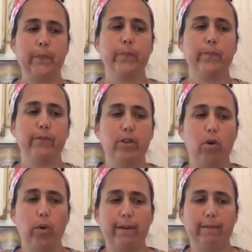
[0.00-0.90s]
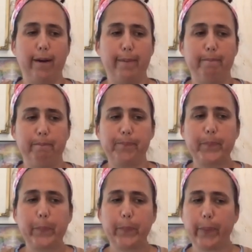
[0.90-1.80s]
if you don't give up
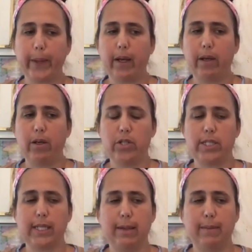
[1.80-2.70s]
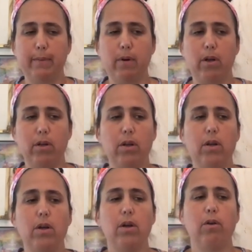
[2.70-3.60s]
and you just keep on
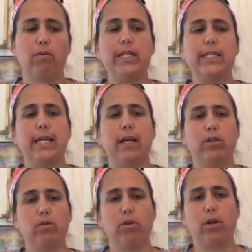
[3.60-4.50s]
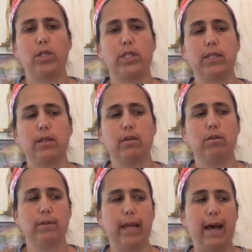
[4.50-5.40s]
reaching towards
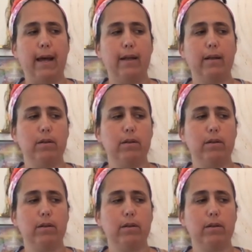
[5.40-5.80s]
that